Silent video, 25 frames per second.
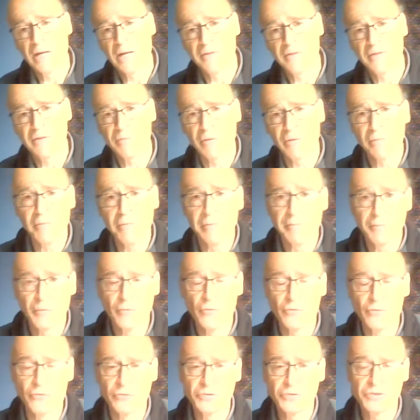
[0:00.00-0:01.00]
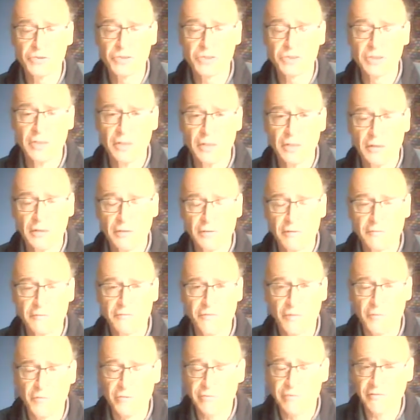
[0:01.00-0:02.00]
there were reports
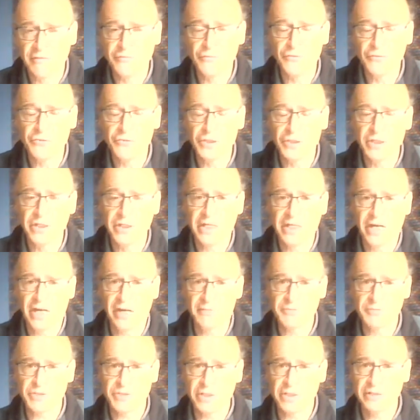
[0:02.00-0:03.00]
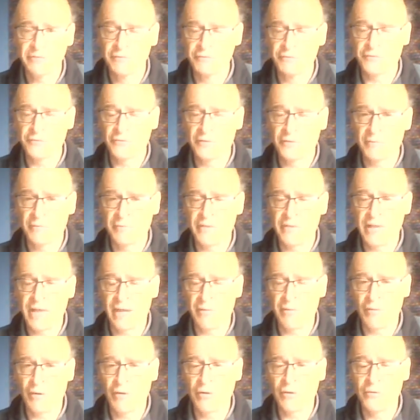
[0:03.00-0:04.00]
from the refugee camps and even from their
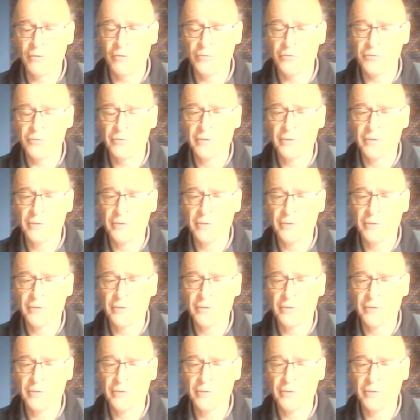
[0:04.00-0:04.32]
own